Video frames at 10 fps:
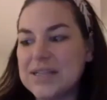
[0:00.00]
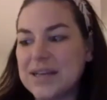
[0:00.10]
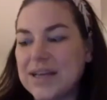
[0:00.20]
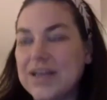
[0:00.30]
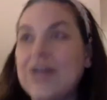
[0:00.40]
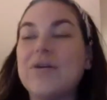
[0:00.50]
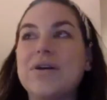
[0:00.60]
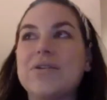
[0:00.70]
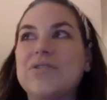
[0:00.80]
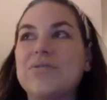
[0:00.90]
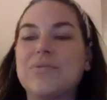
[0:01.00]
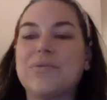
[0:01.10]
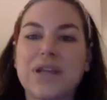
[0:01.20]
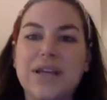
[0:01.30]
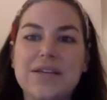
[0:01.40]
you know, it's
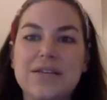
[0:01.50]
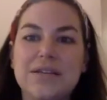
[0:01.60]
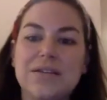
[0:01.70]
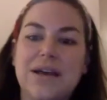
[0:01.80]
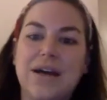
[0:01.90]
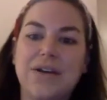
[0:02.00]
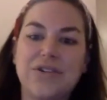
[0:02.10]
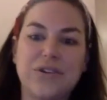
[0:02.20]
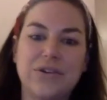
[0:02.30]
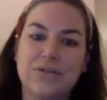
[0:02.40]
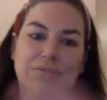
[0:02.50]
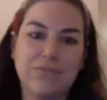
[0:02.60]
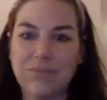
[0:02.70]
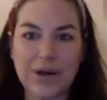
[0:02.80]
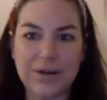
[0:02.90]
really easy to add to
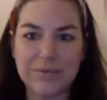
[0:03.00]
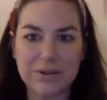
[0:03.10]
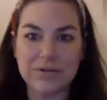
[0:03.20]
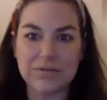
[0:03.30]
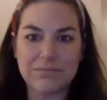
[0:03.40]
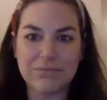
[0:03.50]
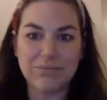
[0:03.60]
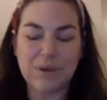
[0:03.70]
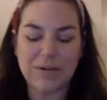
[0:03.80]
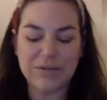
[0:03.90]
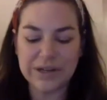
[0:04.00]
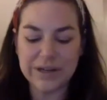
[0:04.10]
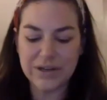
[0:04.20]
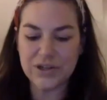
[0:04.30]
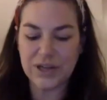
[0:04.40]
whatever
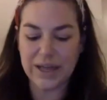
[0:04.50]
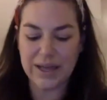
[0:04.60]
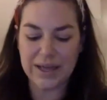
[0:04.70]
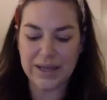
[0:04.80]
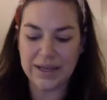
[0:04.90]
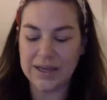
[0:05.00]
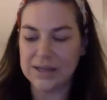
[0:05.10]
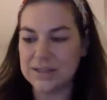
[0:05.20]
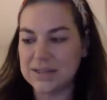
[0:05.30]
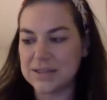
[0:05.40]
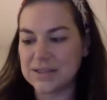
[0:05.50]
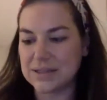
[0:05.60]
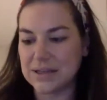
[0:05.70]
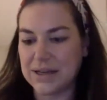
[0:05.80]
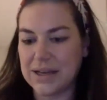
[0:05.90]
beverage, and
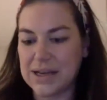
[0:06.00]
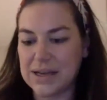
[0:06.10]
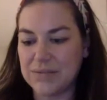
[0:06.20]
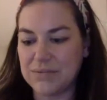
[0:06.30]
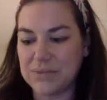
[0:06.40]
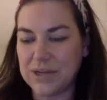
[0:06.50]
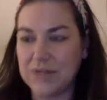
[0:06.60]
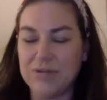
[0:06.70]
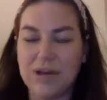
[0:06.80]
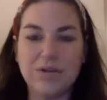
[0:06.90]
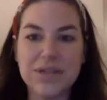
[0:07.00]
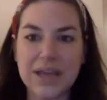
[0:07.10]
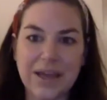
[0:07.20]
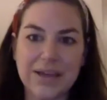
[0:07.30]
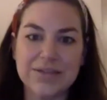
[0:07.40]
you know, no
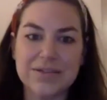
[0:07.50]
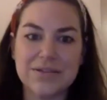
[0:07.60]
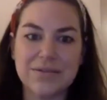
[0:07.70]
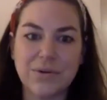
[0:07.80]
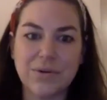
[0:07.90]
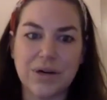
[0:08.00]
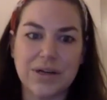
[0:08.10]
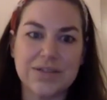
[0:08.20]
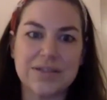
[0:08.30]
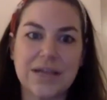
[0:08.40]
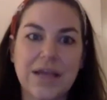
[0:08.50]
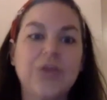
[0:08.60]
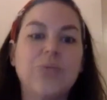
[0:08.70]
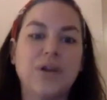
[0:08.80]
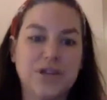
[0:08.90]
taste, of course,
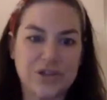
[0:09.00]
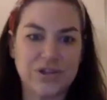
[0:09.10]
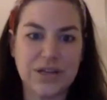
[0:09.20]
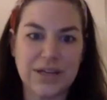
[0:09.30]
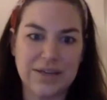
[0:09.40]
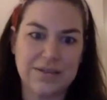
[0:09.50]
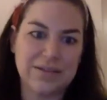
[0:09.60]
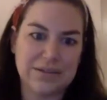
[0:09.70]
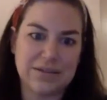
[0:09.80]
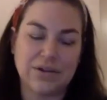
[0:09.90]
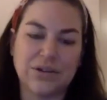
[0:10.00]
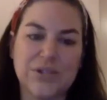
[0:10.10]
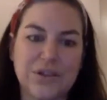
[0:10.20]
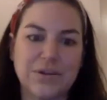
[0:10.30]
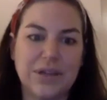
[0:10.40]
which is
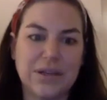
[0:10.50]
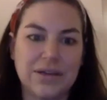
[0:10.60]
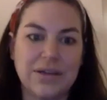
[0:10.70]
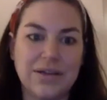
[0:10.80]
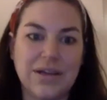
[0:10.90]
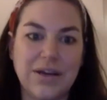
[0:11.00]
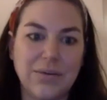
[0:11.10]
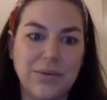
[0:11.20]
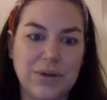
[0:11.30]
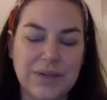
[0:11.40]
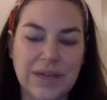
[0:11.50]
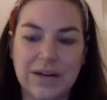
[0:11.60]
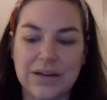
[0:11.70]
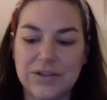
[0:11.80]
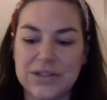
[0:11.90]
also the, you know, one of the
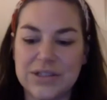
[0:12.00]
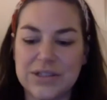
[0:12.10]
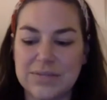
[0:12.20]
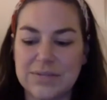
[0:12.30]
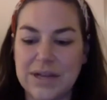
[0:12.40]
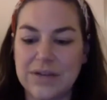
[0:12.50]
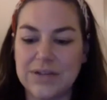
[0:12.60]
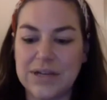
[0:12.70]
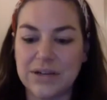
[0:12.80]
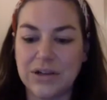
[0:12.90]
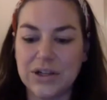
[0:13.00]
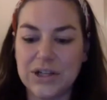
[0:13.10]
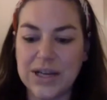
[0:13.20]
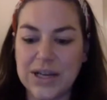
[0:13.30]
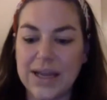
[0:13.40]
characteristics of
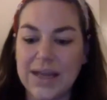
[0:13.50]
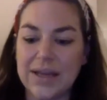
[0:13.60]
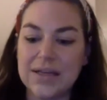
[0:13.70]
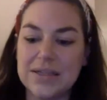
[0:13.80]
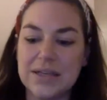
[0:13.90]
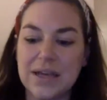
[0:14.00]
nanotechnology, and